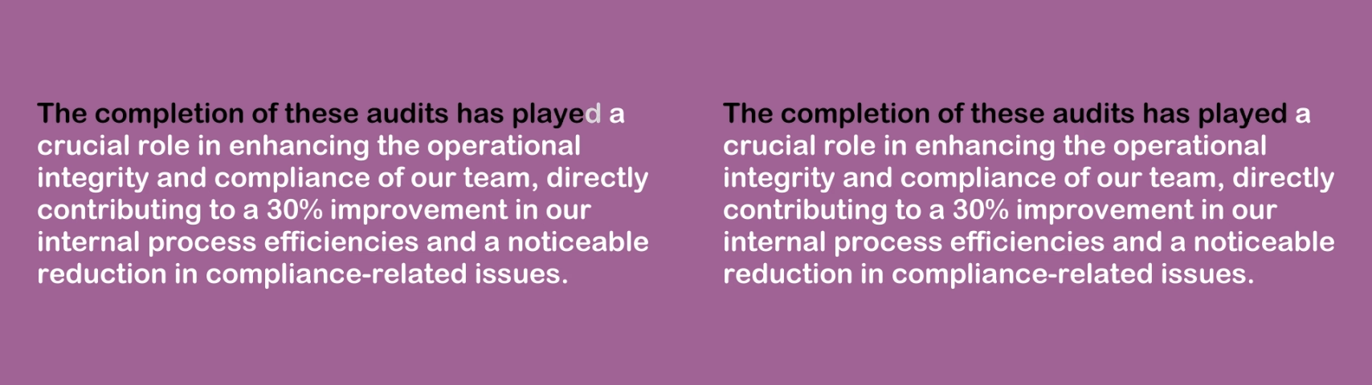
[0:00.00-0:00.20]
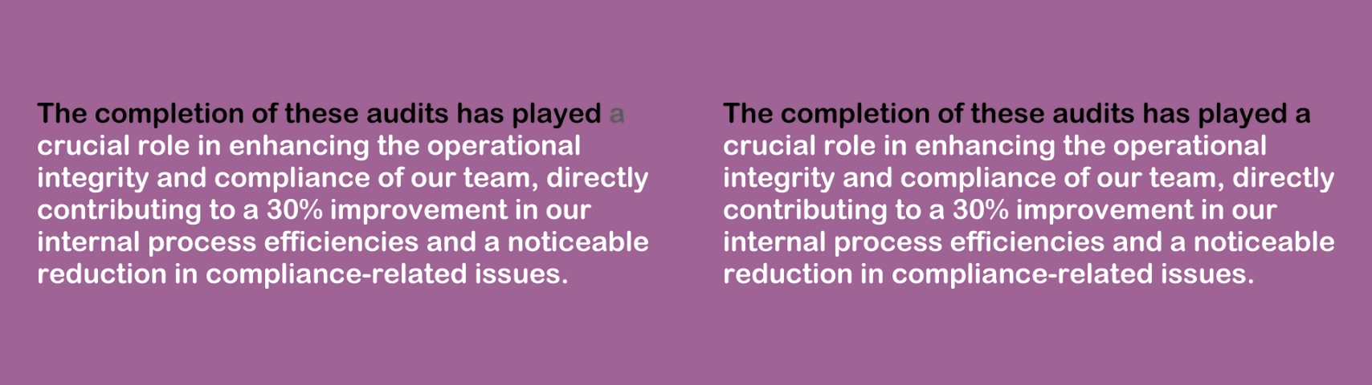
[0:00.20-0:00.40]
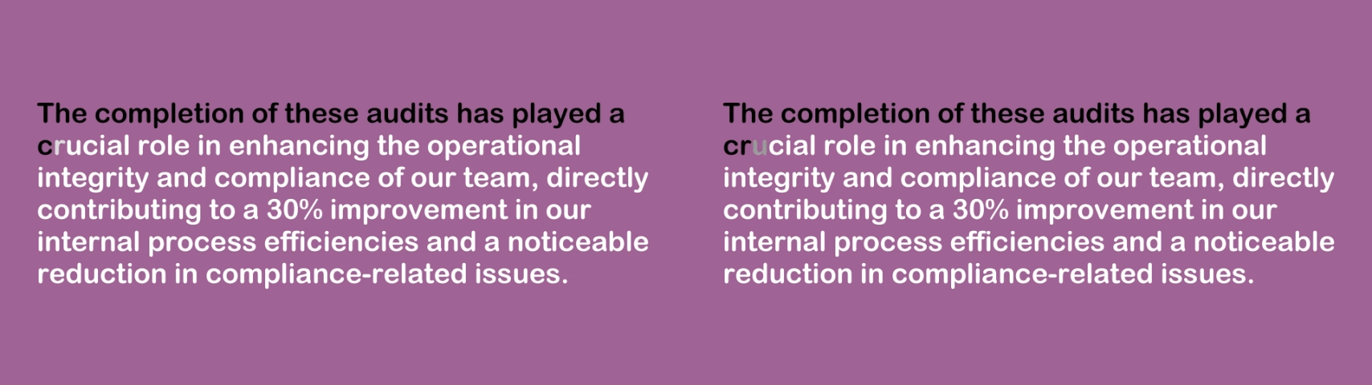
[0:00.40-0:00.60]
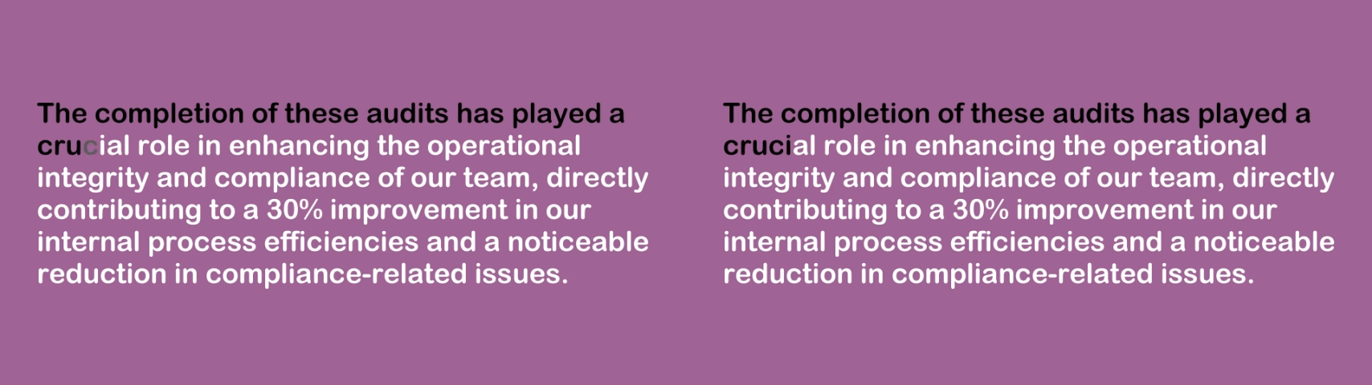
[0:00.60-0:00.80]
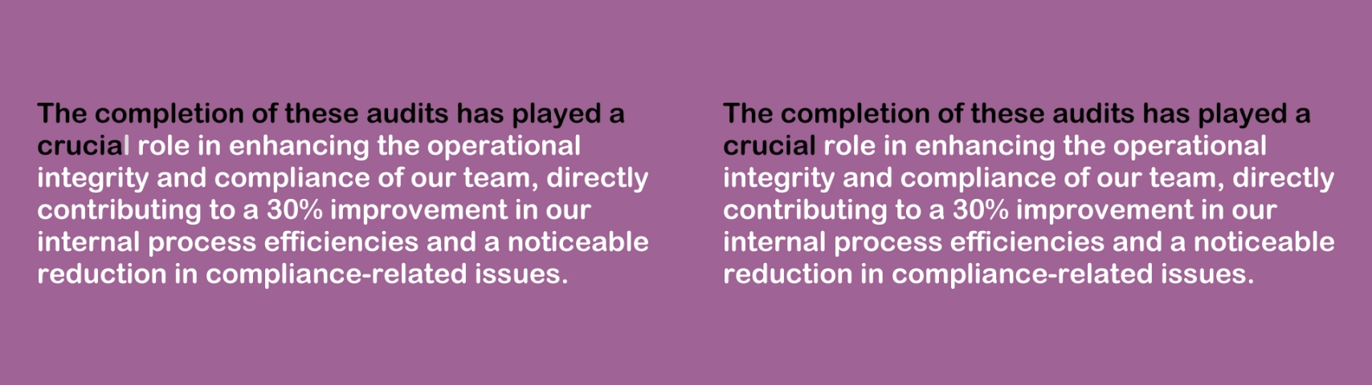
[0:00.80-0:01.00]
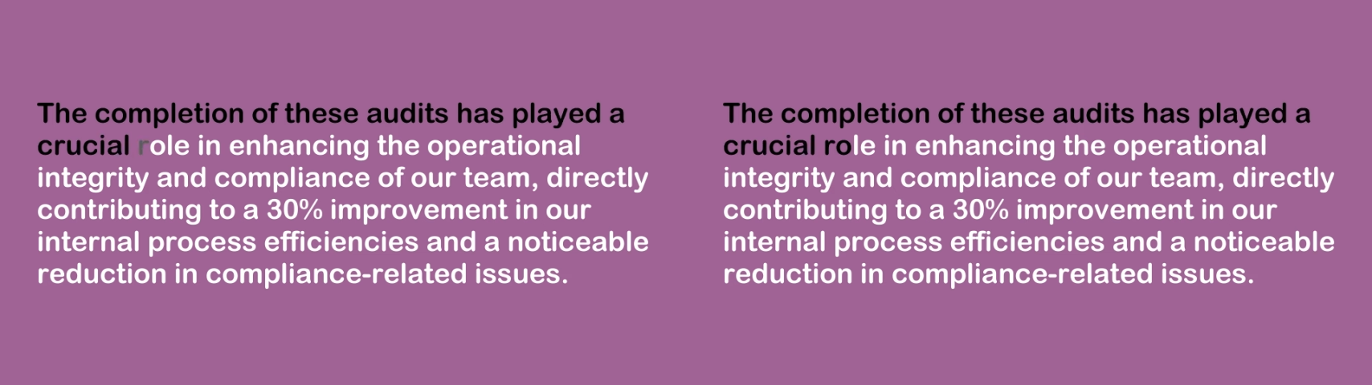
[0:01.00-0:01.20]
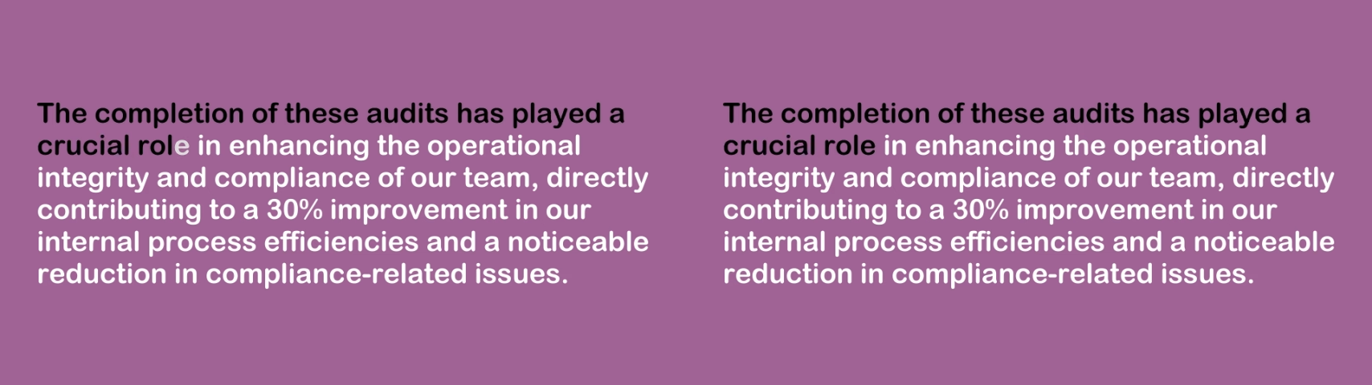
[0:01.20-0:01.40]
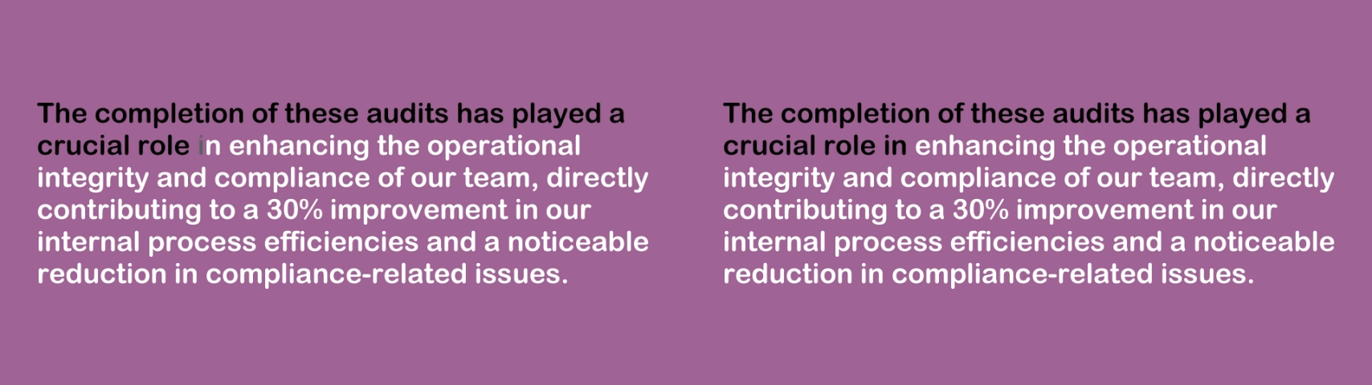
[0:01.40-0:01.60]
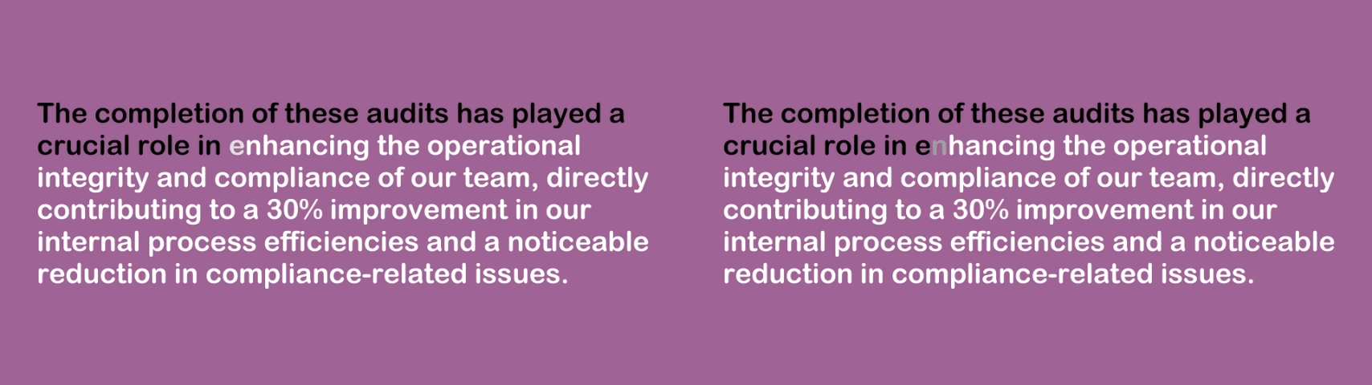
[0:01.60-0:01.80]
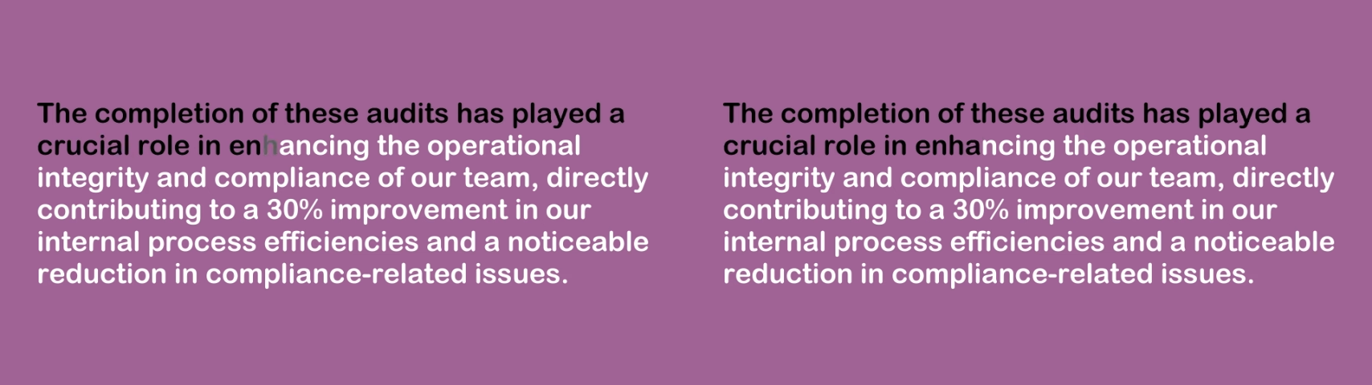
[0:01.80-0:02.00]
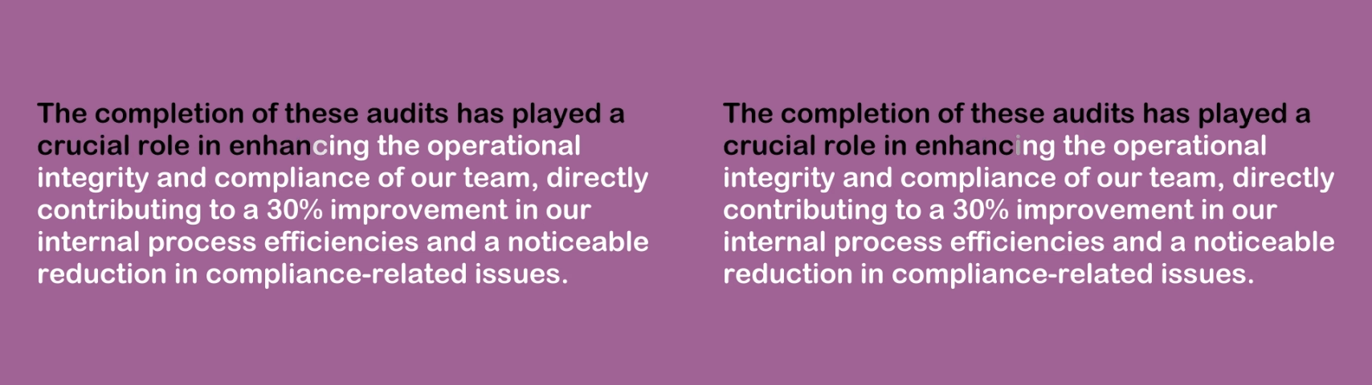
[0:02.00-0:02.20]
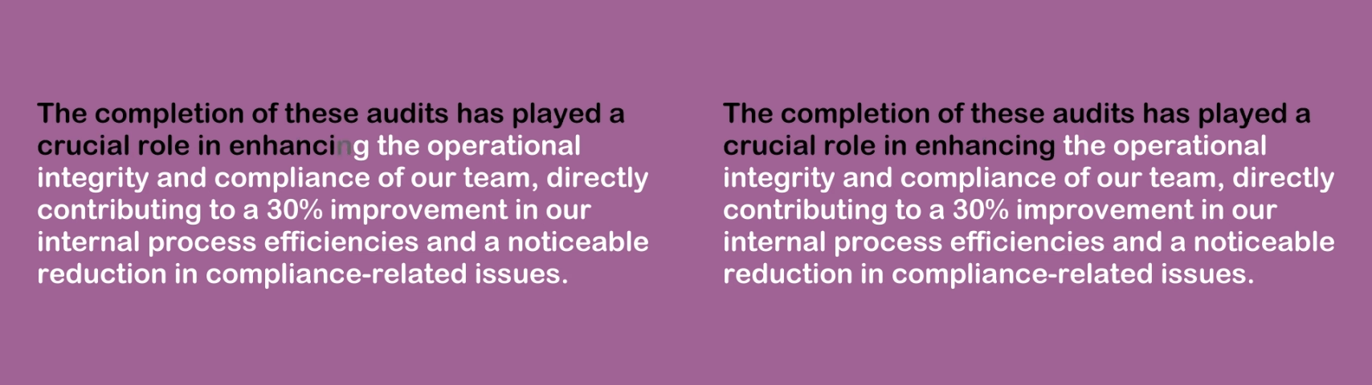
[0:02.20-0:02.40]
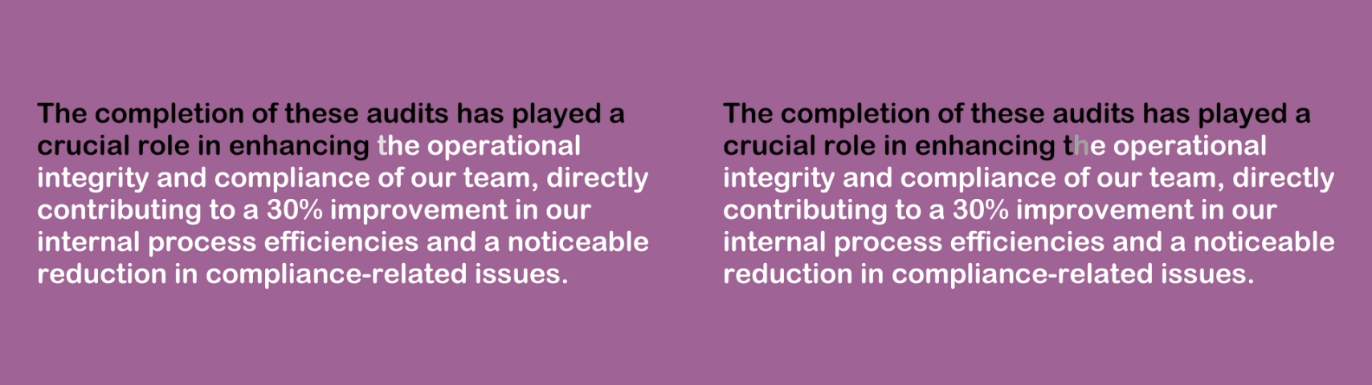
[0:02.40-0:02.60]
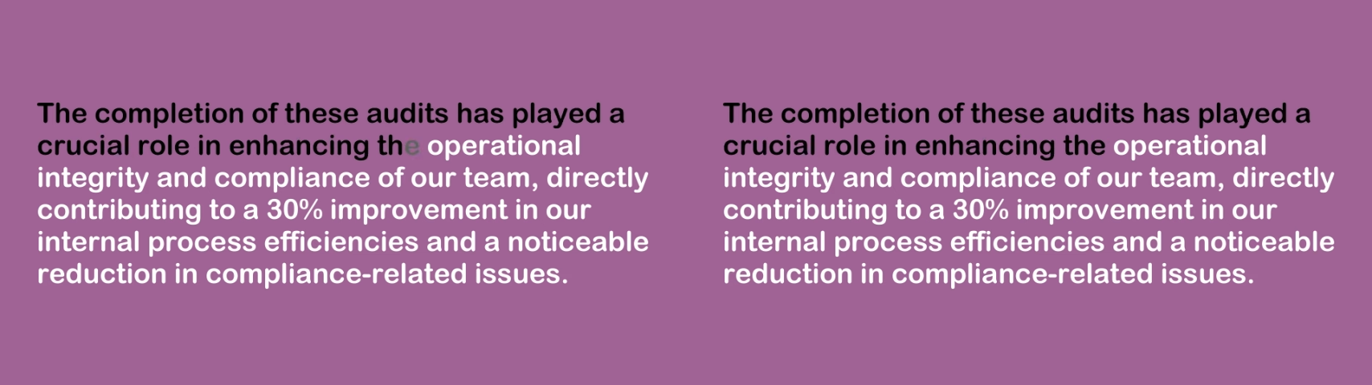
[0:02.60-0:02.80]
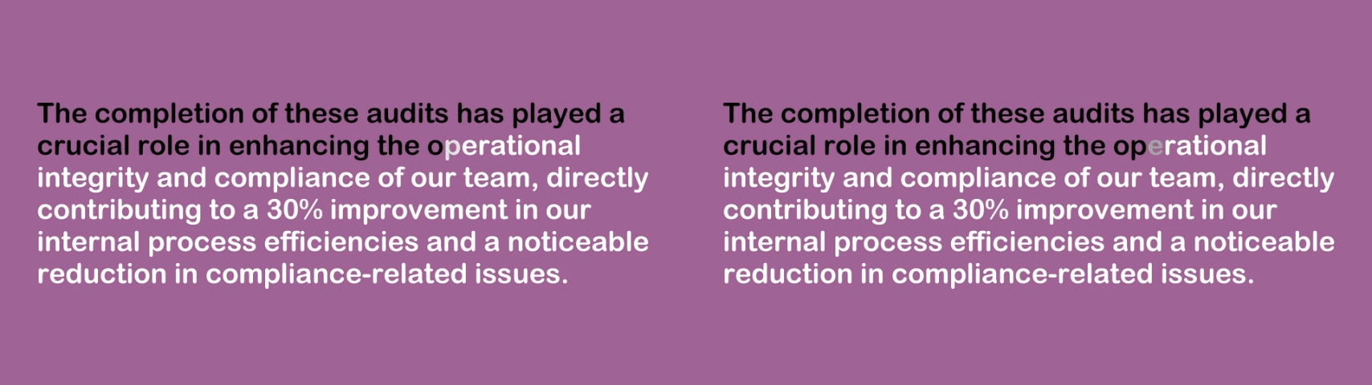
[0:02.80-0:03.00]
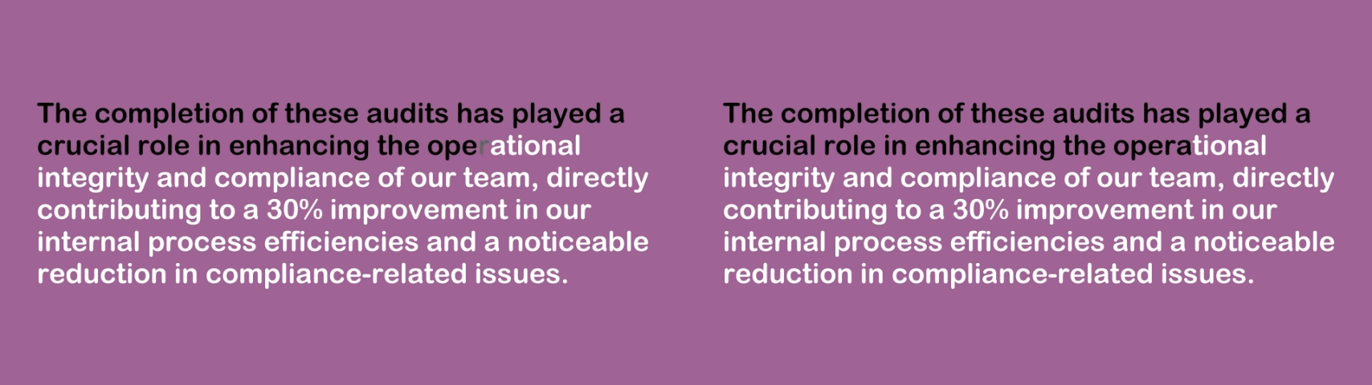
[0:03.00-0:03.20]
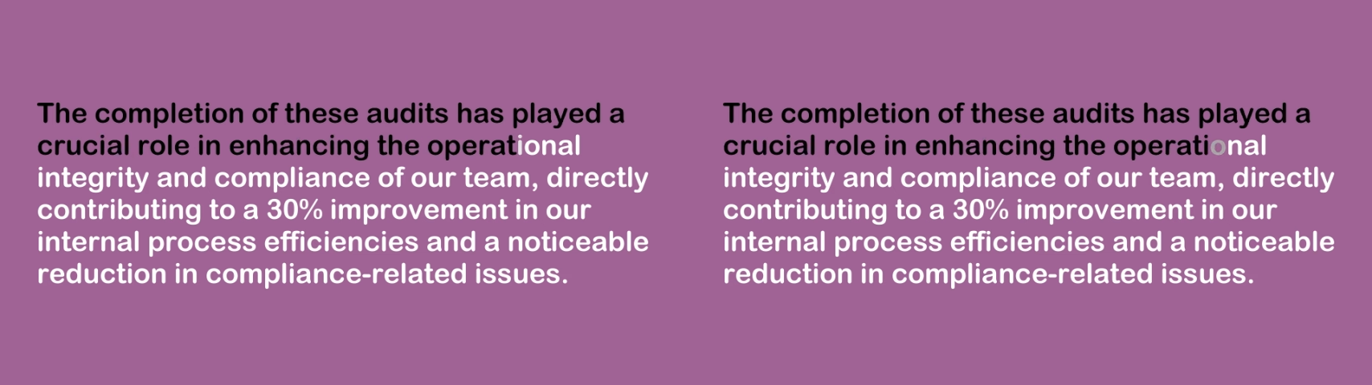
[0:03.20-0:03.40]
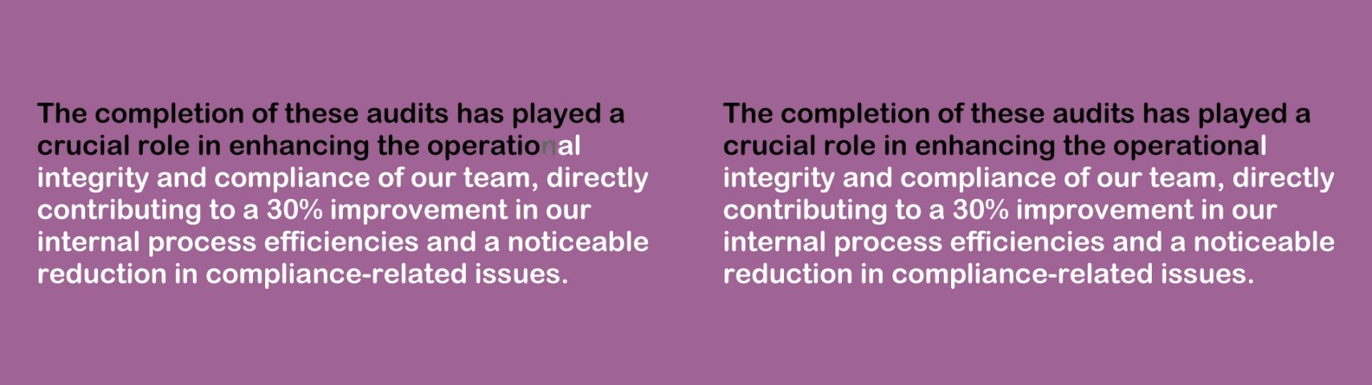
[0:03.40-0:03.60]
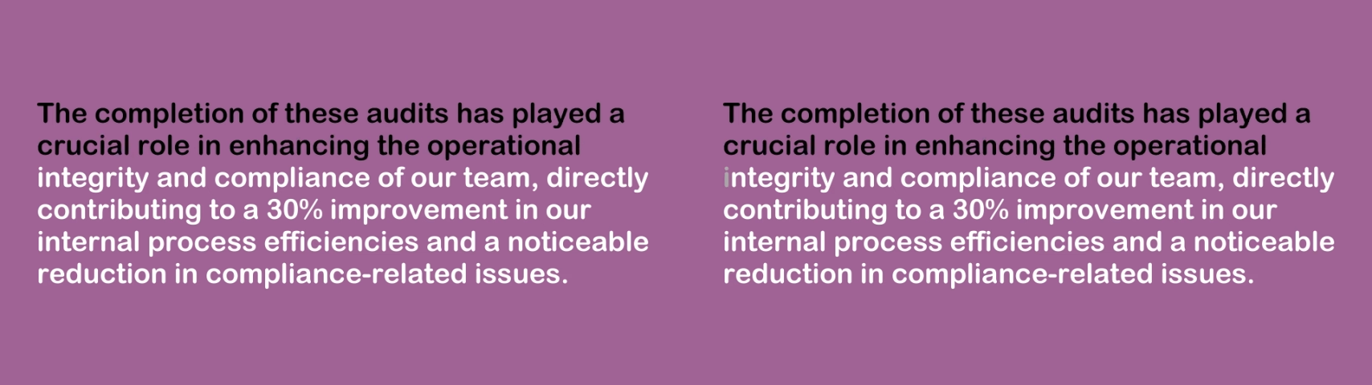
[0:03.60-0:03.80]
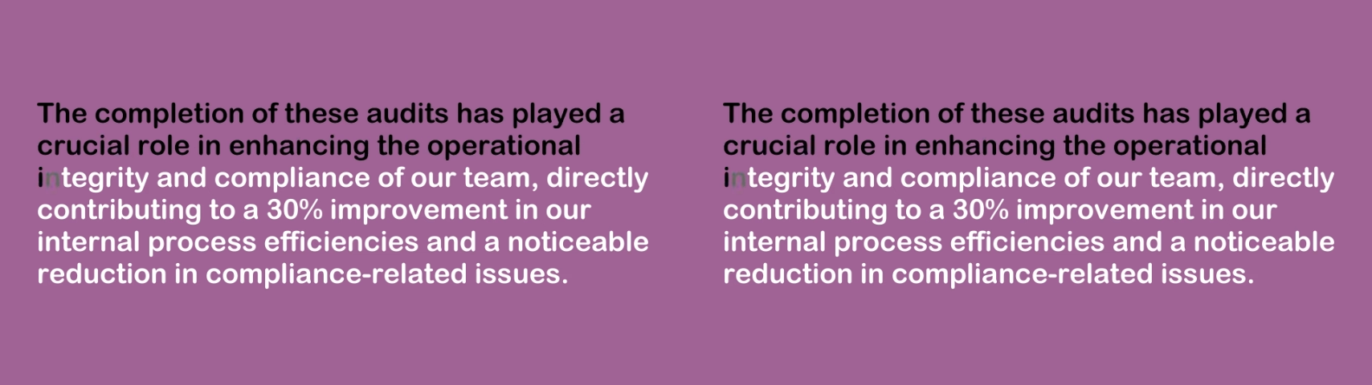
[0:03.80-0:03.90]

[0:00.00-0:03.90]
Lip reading: [unreadable: no face in view]